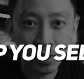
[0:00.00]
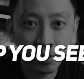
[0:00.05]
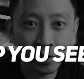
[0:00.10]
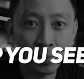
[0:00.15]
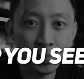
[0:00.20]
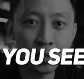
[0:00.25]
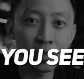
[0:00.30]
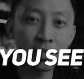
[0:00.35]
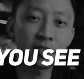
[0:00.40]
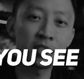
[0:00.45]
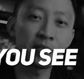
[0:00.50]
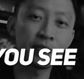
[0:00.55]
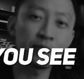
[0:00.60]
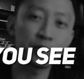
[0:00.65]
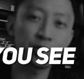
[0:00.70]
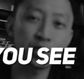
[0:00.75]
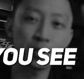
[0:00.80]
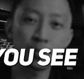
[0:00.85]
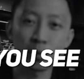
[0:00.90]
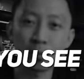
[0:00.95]
Right, because if
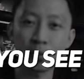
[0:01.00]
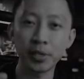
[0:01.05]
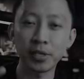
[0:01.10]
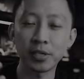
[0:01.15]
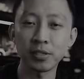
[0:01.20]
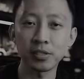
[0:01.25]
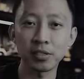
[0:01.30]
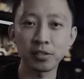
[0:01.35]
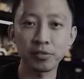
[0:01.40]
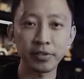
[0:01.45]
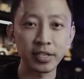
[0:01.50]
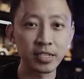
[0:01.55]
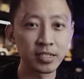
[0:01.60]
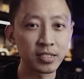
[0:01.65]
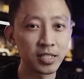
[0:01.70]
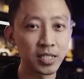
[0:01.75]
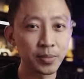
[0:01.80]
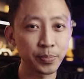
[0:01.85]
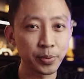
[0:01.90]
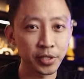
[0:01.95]
you strip away all the
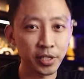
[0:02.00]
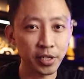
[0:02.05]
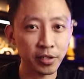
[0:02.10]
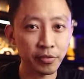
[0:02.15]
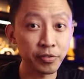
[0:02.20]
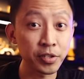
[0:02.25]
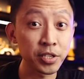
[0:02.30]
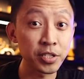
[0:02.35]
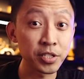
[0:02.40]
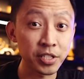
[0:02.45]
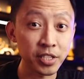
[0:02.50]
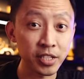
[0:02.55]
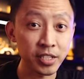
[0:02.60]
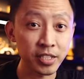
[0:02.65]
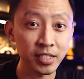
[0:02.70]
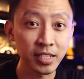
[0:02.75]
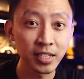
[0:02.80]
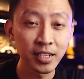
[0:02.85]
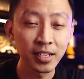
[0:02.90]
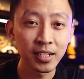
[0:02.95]
fancy product
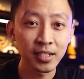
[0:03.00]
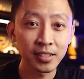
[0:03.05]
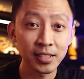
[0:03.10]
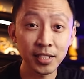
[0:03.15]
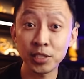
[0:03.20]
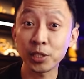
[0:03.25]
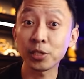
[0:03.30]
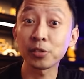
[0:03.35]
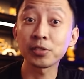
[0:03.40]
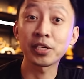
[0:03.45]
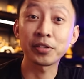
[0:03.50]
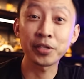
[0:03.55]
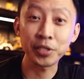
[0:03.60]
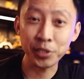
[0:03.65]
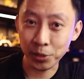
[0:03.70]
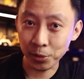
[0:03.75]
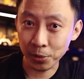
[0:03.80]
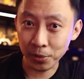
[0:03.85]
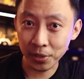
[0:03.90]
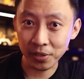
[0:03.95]
features, that's all there
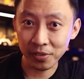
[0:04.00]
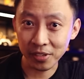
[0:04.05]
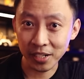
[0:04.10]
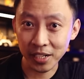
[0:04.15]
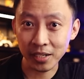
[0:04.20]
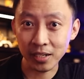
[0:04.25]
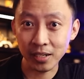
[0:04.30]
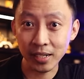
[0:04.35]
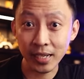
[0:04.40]
is to it, right?